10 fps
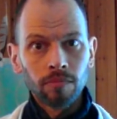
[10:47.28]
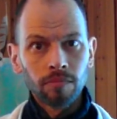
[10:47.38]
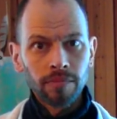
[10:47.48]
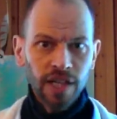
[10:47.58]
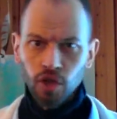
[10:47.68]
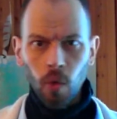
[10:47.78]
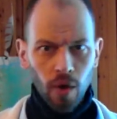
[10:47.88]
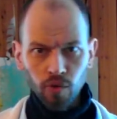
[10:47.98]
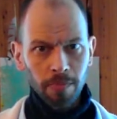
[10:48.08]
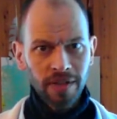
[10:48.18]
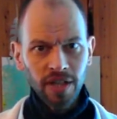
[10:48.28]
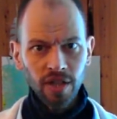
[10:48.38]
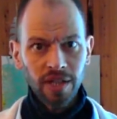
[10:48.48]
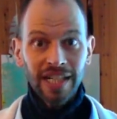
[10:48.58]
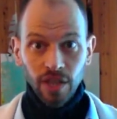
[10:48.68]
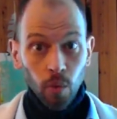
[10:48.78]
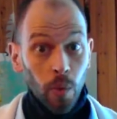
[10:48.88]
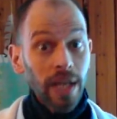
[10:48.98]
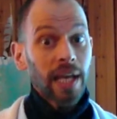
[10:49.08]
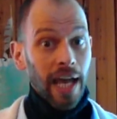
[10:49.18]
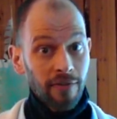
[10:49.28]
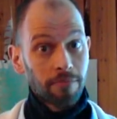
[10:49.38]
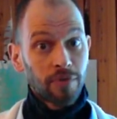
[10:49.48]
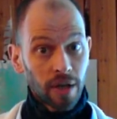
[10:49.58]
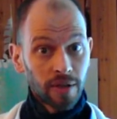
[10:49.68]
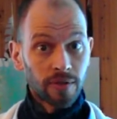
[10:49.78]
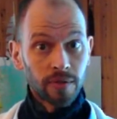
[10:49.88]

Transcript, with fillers: There's no automatization here. We have done it.